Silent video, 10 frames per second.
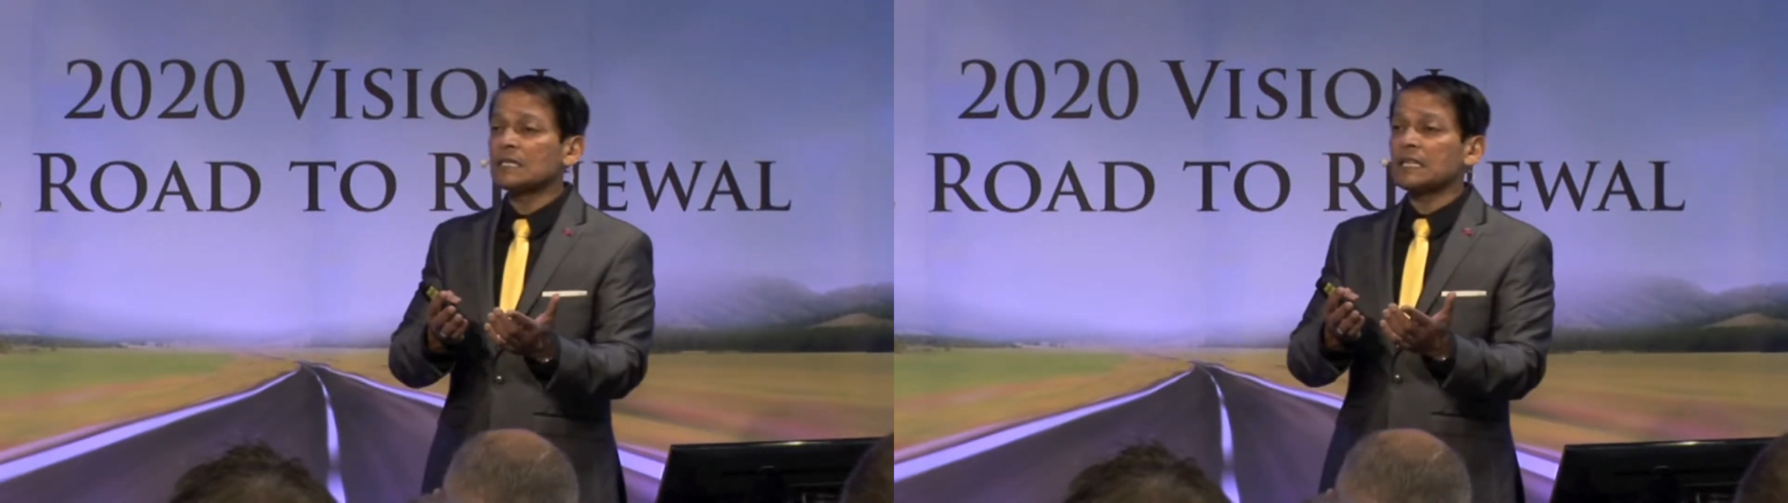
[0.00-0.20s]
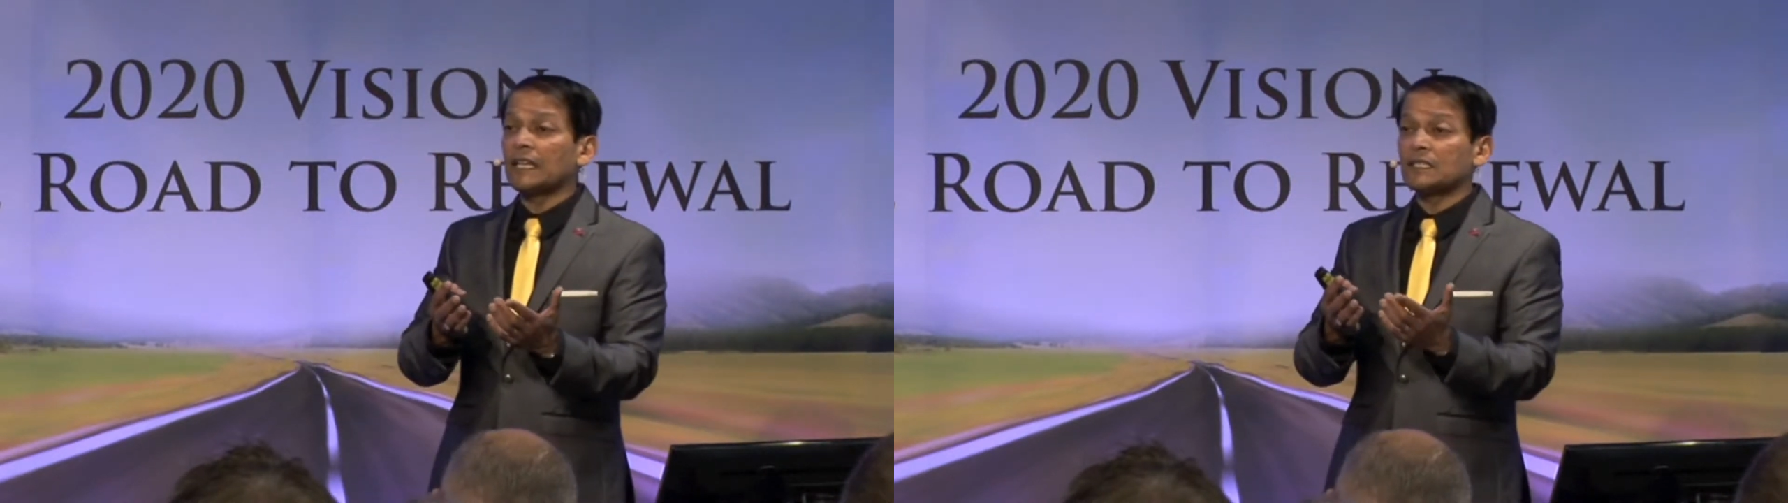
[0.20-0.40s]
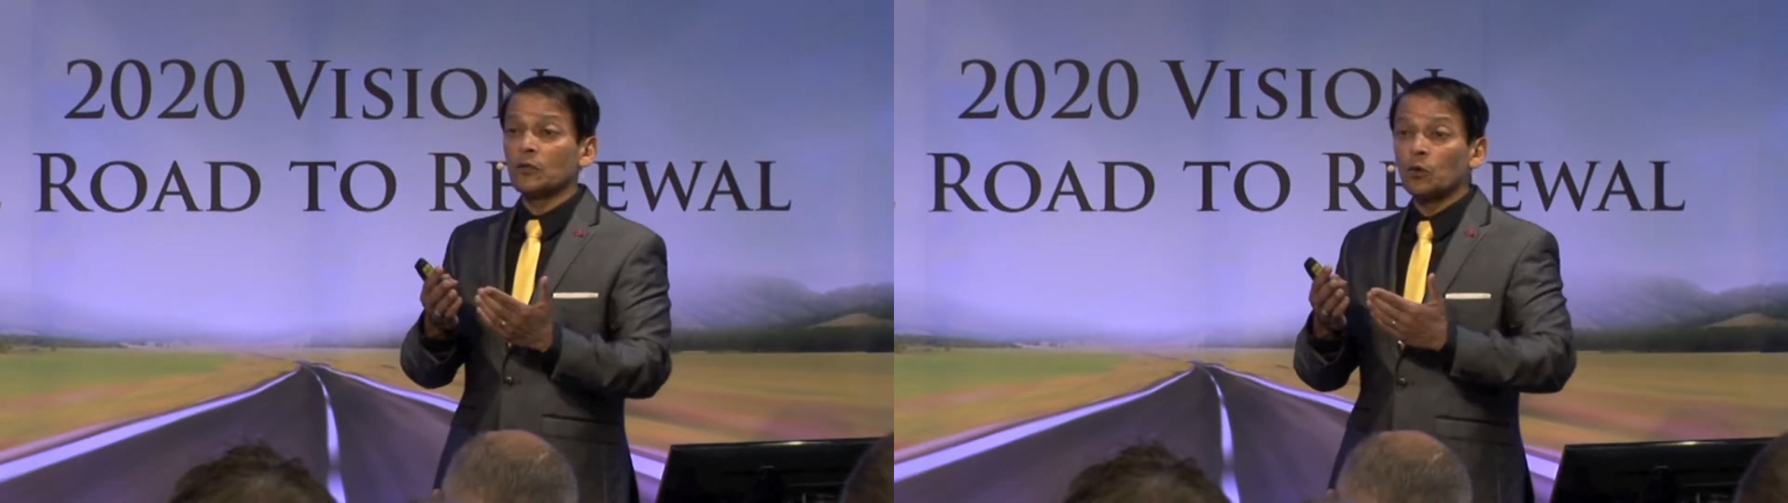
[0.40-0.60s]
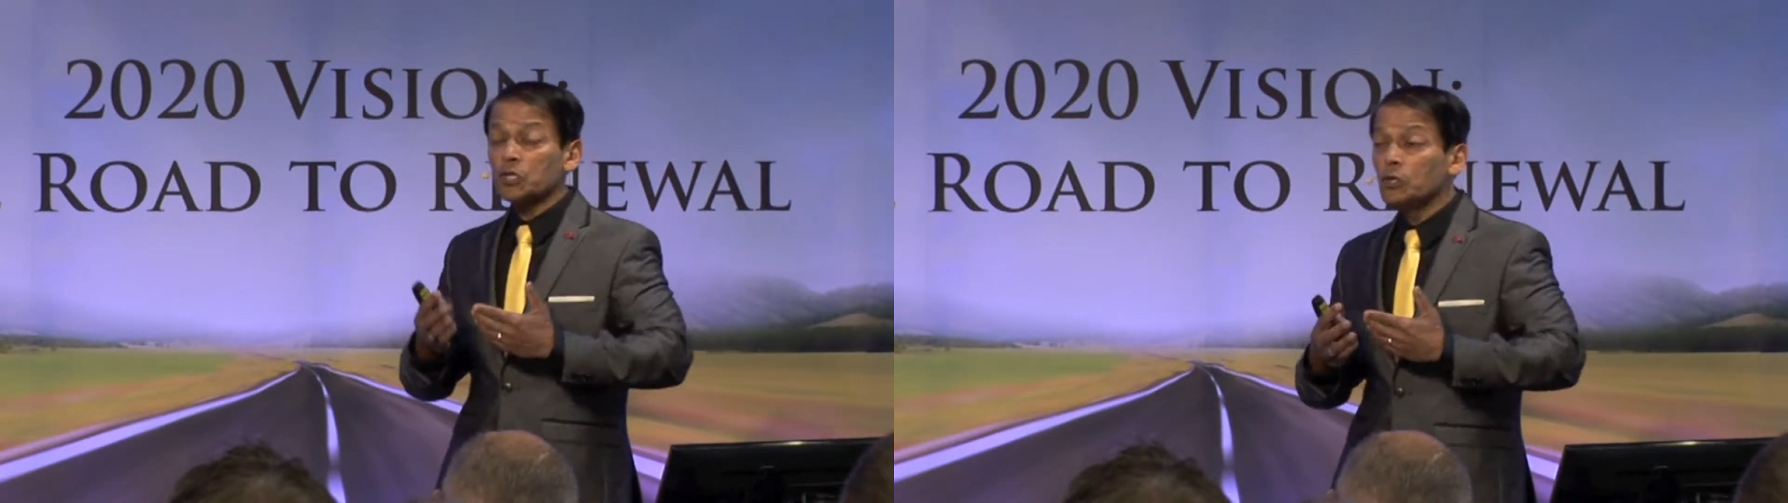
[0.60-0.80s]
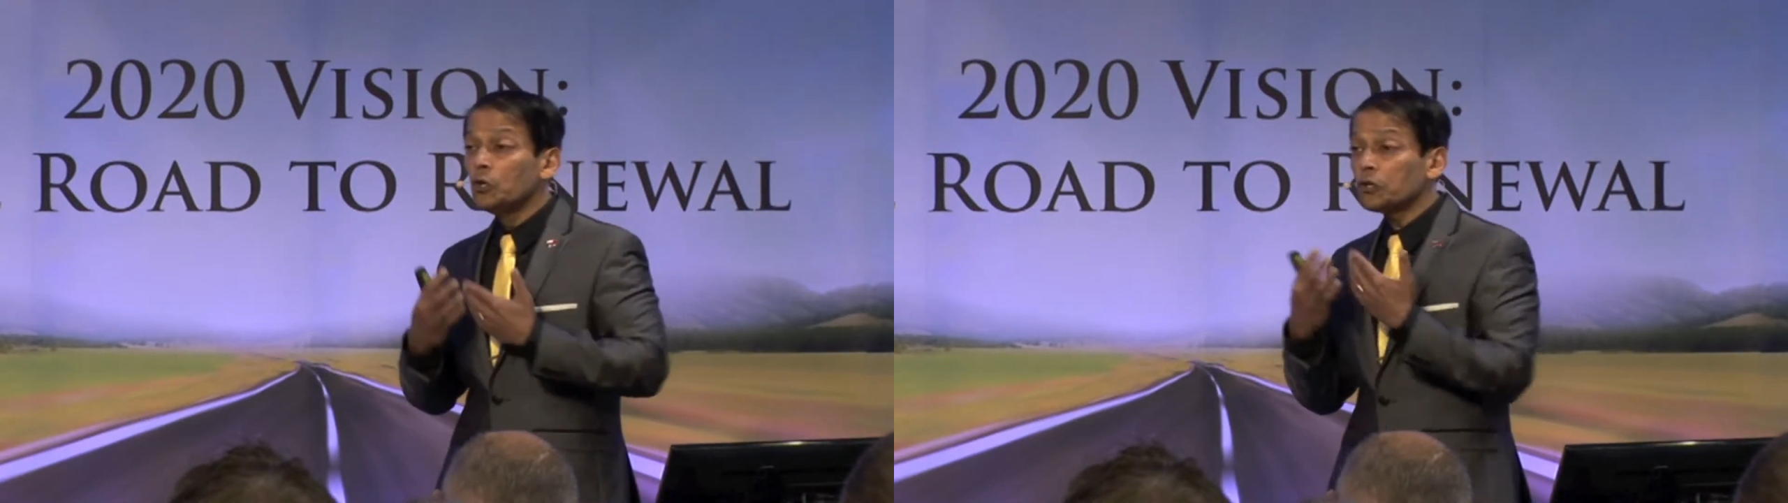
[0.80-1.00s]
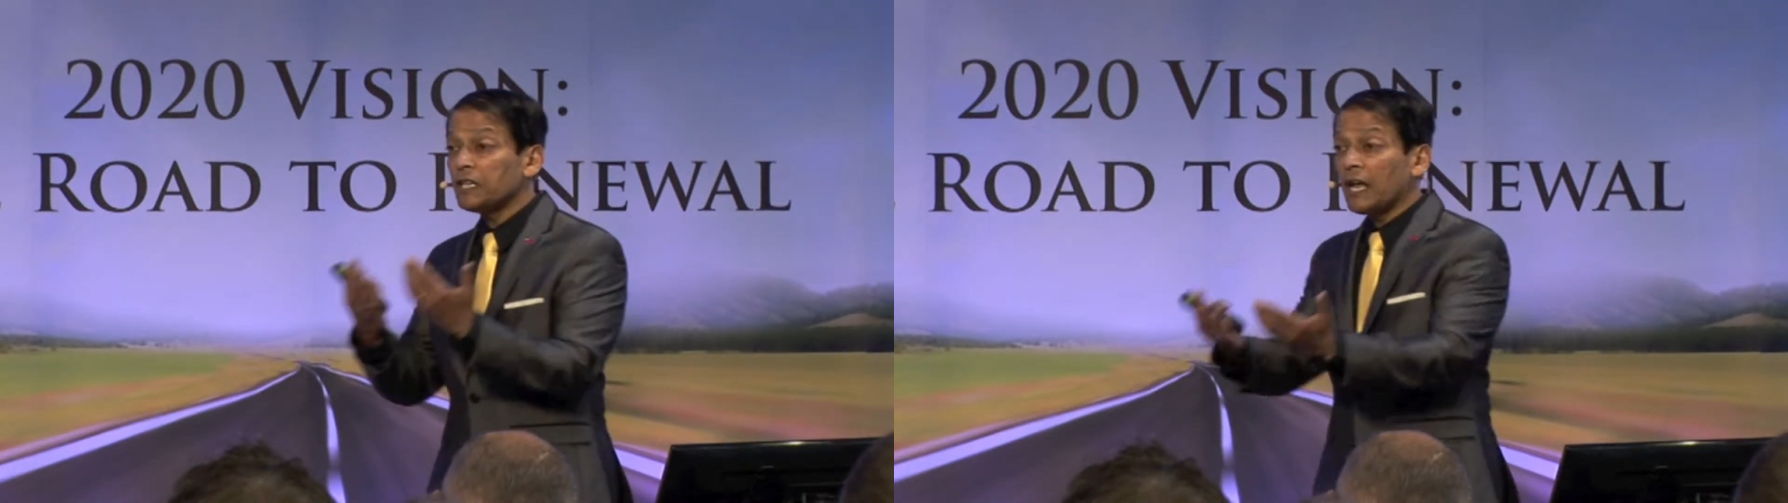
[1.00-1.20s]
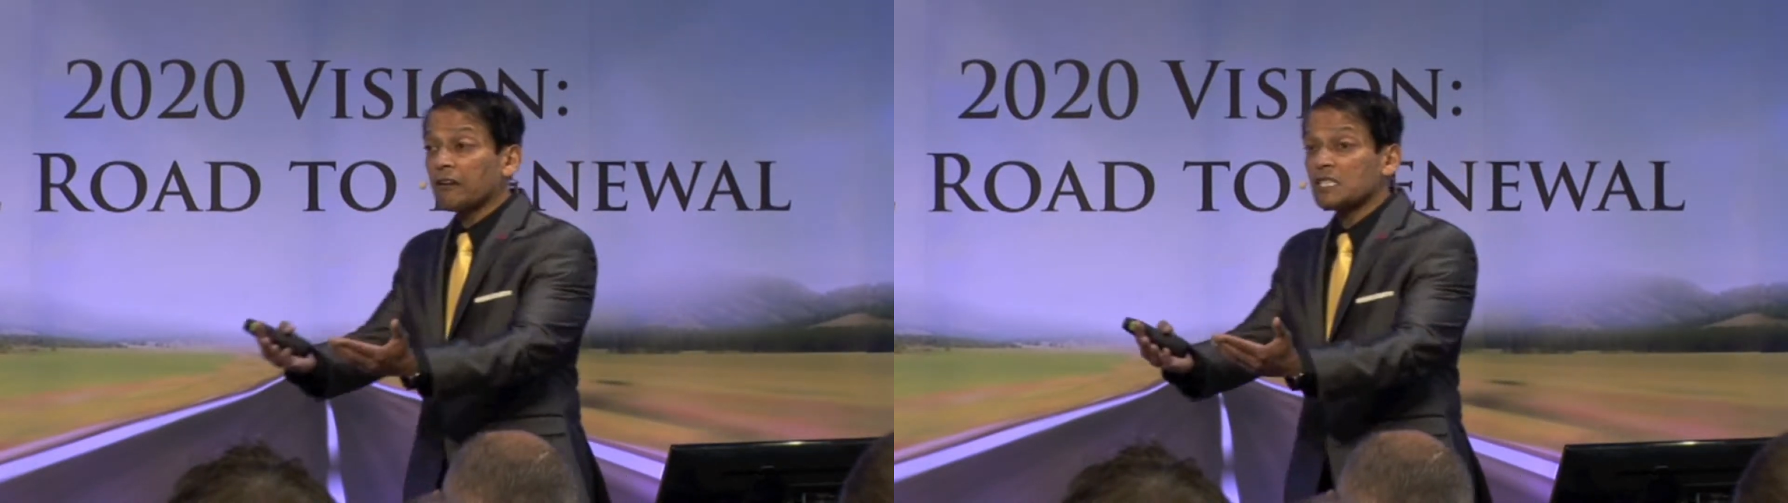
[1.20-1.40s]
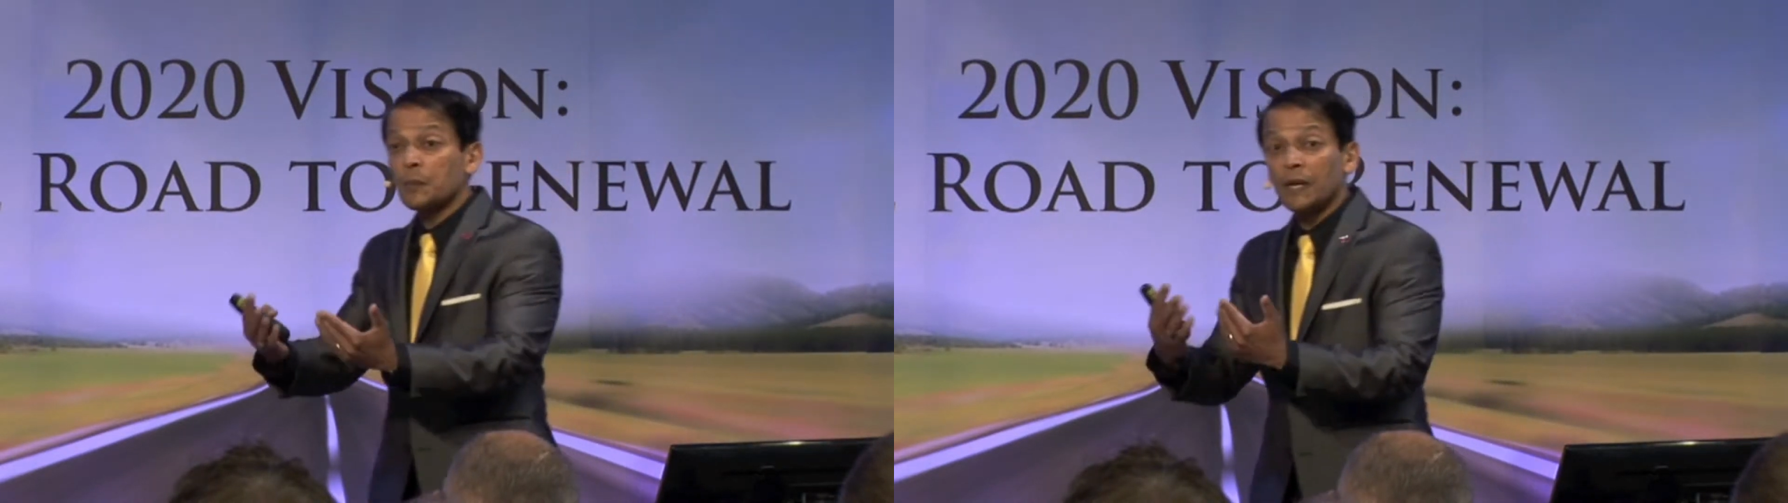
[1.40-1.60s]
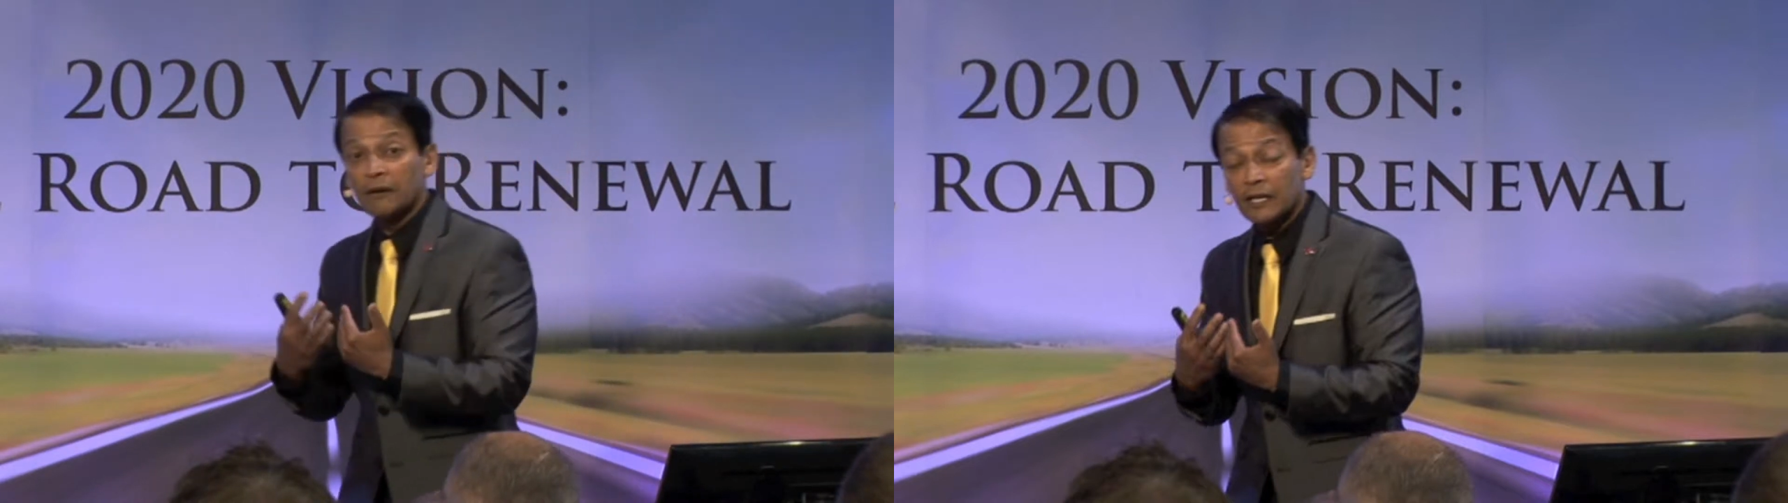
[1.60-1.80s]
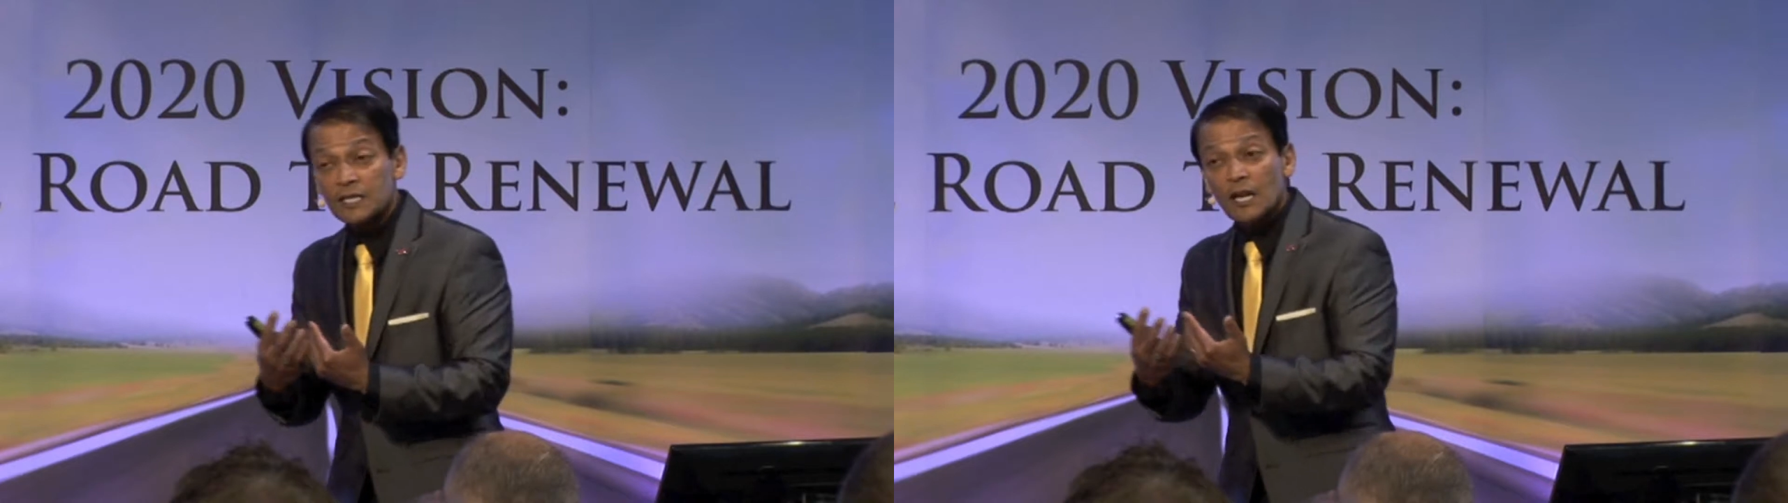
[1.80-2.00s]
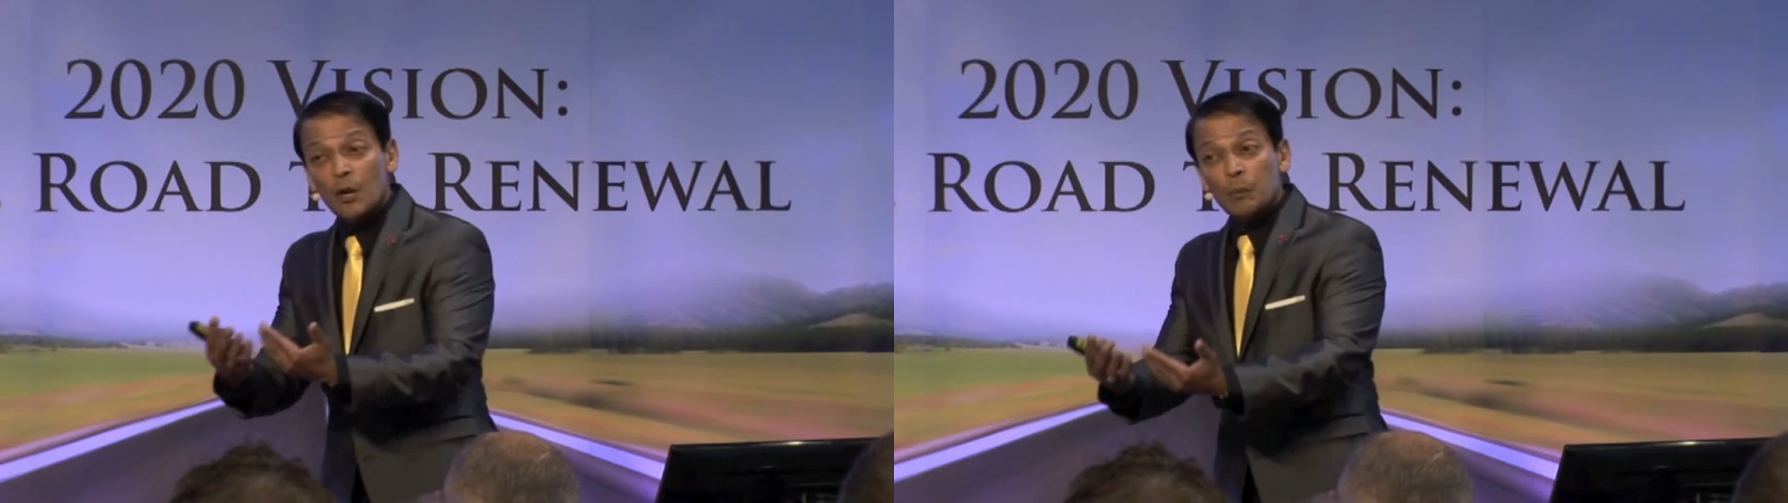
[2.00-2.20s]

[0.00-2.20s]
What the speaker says: States and also look at their experience,